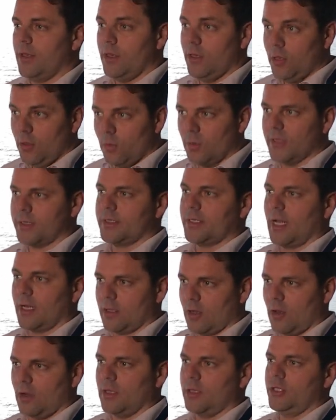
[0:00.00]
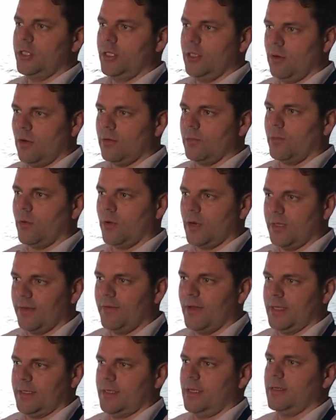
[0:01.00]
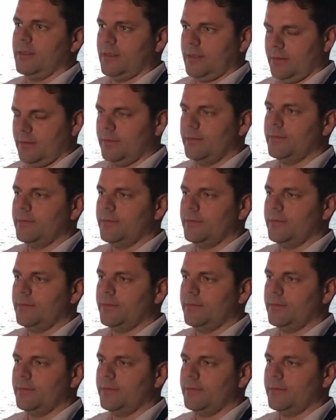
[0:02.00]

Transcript: newest technology on board the vessels.